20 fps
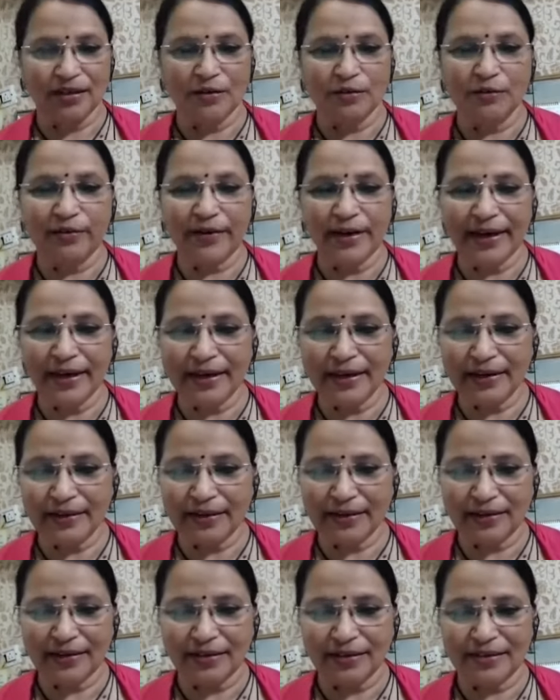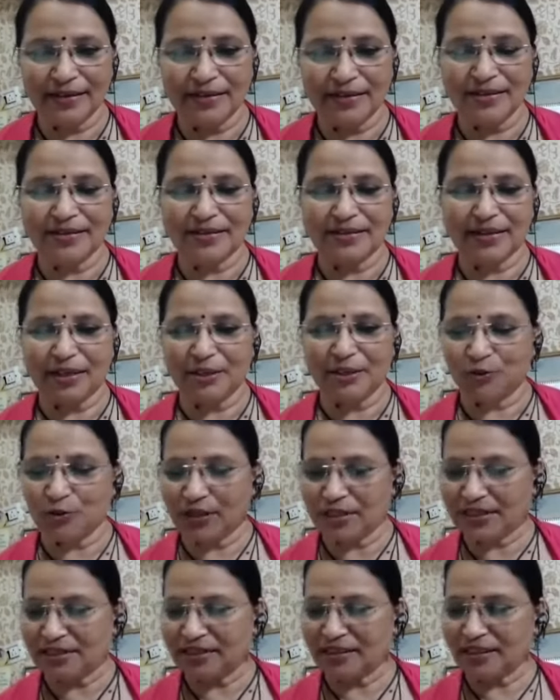where does
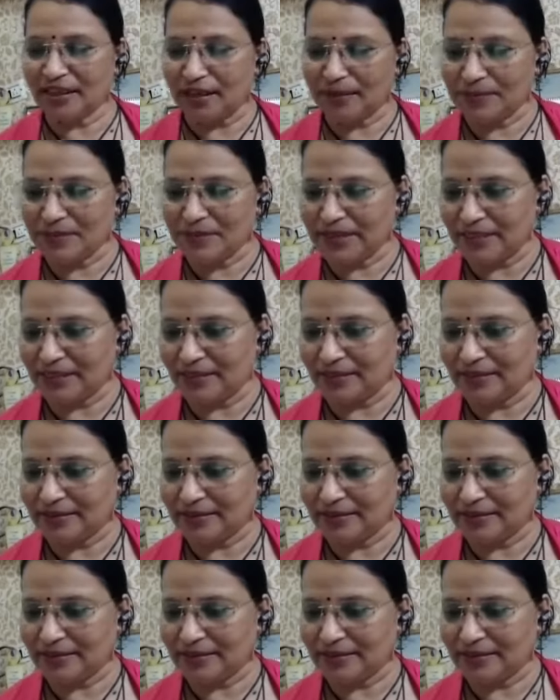education comes in?